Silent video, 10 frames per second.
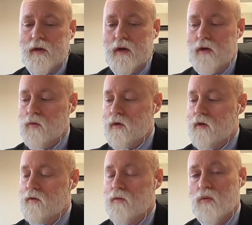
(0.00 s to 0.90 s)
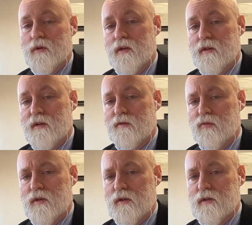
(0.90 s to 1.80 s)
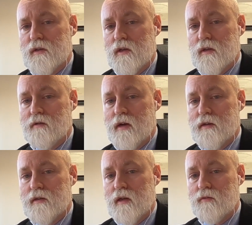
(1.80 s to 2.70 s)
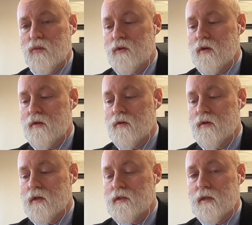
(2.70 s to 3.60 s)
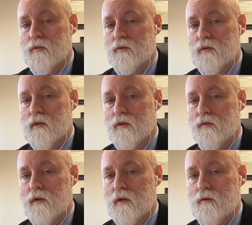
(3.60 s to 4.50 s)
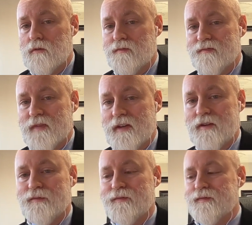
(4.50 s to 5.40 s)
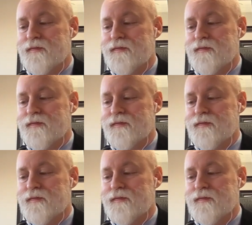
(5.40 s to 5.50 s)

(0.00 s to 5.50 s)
We're going to go into more detail with this in class and with other examples in other videos. Thank you.